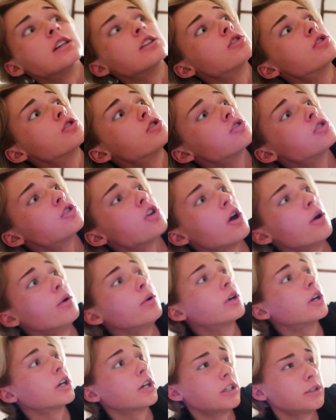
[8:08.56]
it's
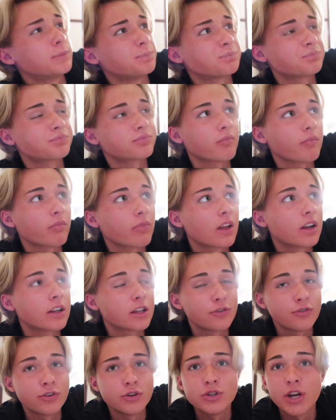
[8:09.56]
so good.
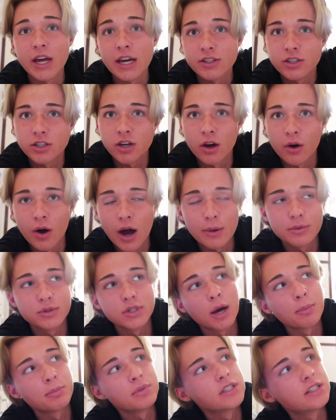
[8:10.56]
Like a few days ago, I was
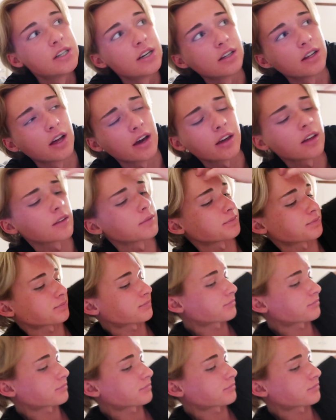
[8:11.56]
up until like